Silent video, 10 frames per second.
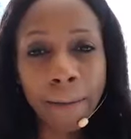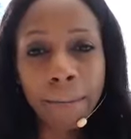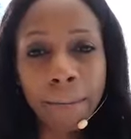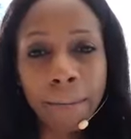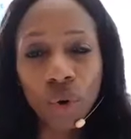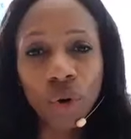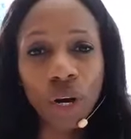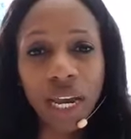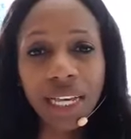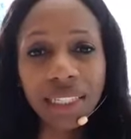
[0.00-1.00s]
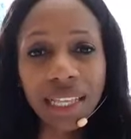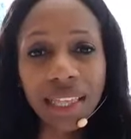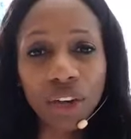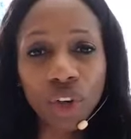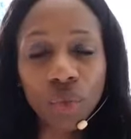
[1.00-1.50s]
Or is it
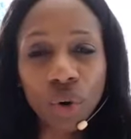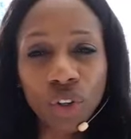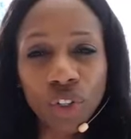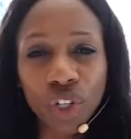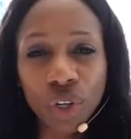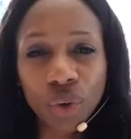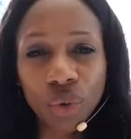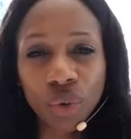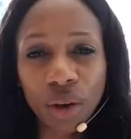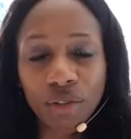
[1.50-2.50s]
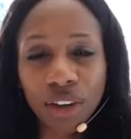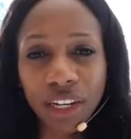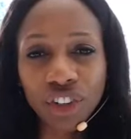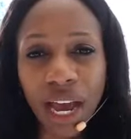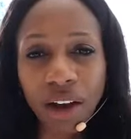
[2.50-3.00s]
that you want to
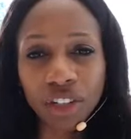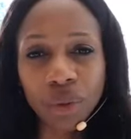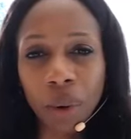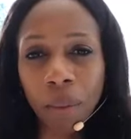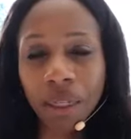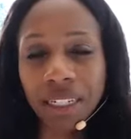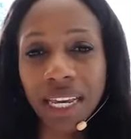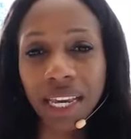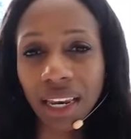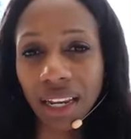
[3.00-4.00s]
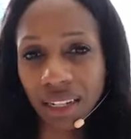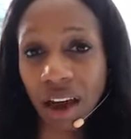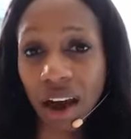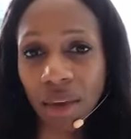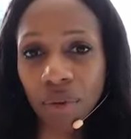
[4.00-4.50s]
reach out to a particular
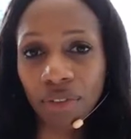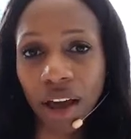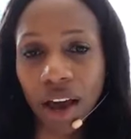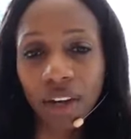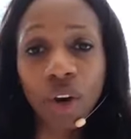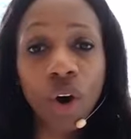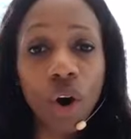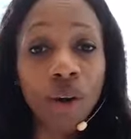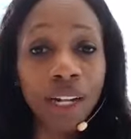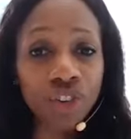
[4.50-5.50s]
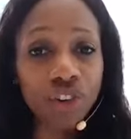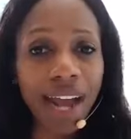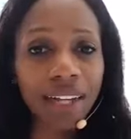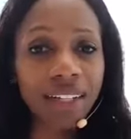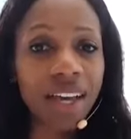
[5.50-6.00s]
type of client or
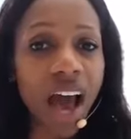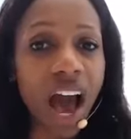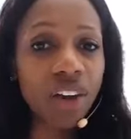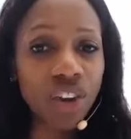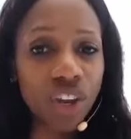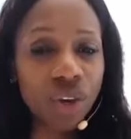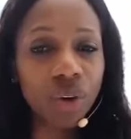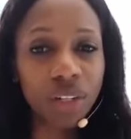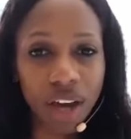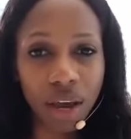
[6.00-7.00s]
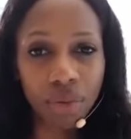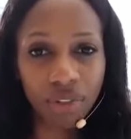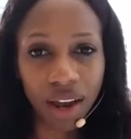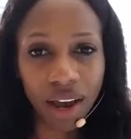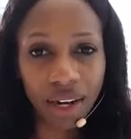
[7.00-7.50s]
attract a new type of
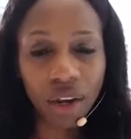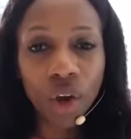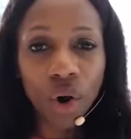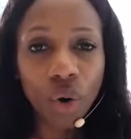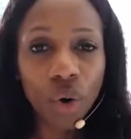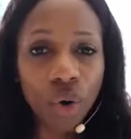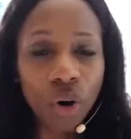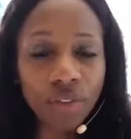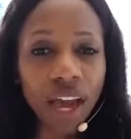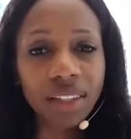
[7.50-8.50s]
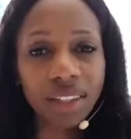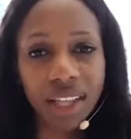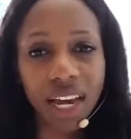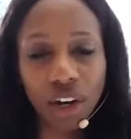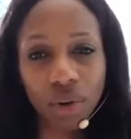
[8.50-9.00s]
client? All of the
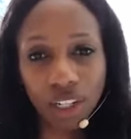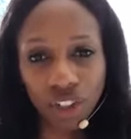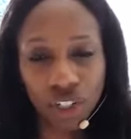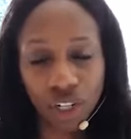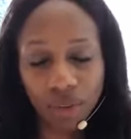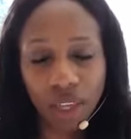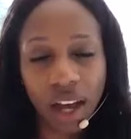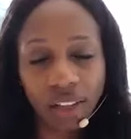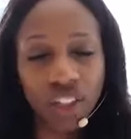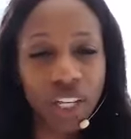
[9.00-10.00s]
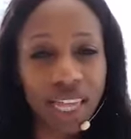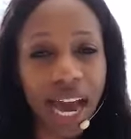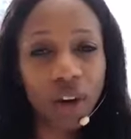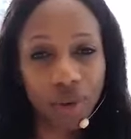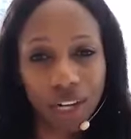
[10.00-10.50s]
answers to that question, the answer to
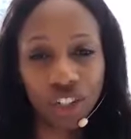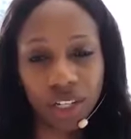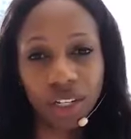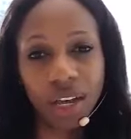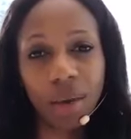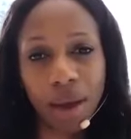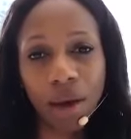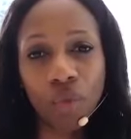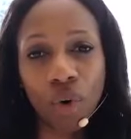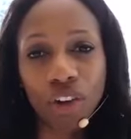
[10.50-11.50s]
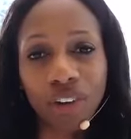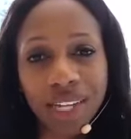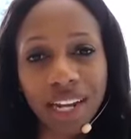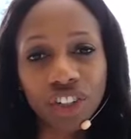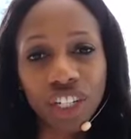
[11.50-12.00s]
that question about what your
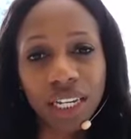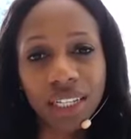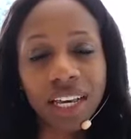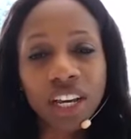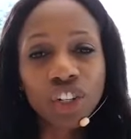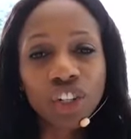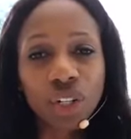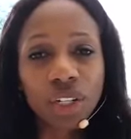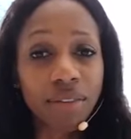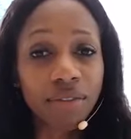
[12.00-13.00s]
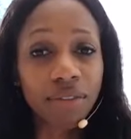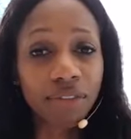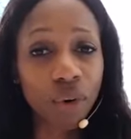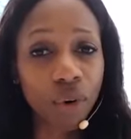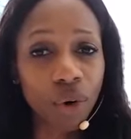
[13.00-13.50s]
intention is, should
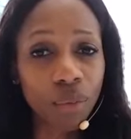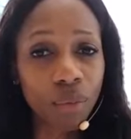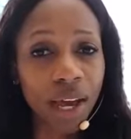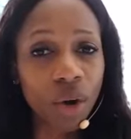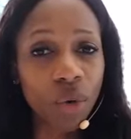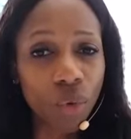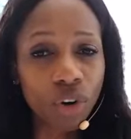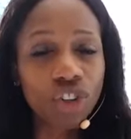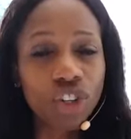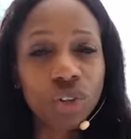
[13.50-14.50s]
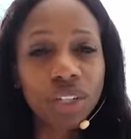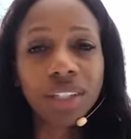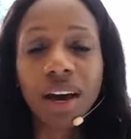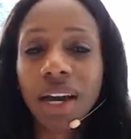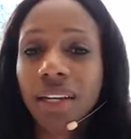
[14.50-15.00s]
inform what you
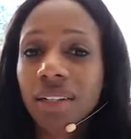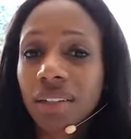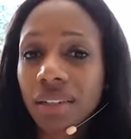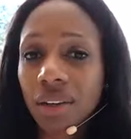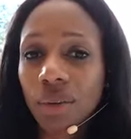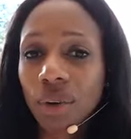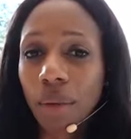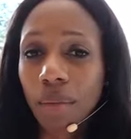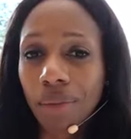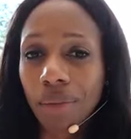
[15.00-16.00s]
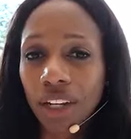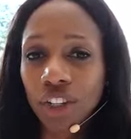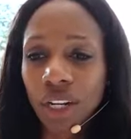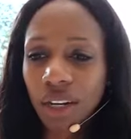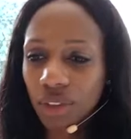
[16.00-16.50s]
decide to
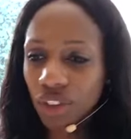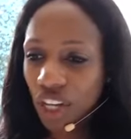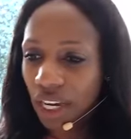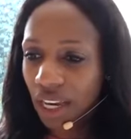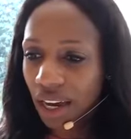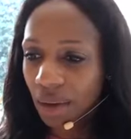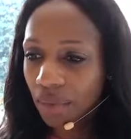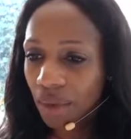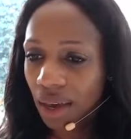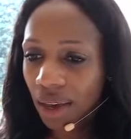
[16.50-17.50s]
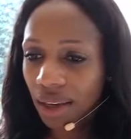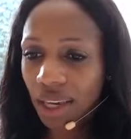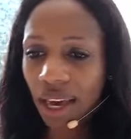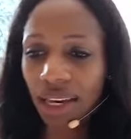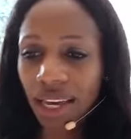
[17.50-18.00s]
publish. Just checking I am,
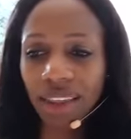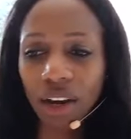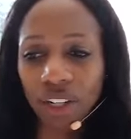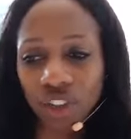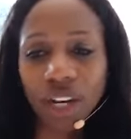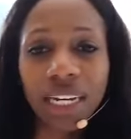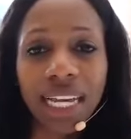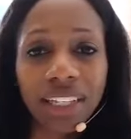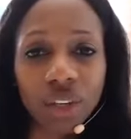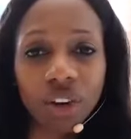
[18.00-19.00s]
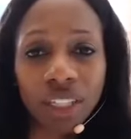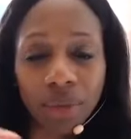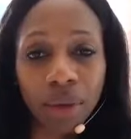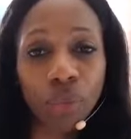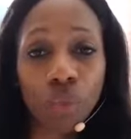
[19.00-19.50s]
getting that question right. Yes, so you're
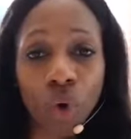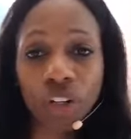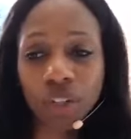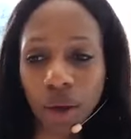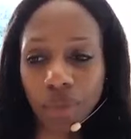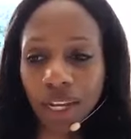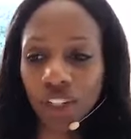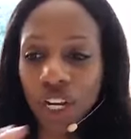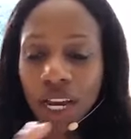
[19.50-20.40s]
asking me what to publish.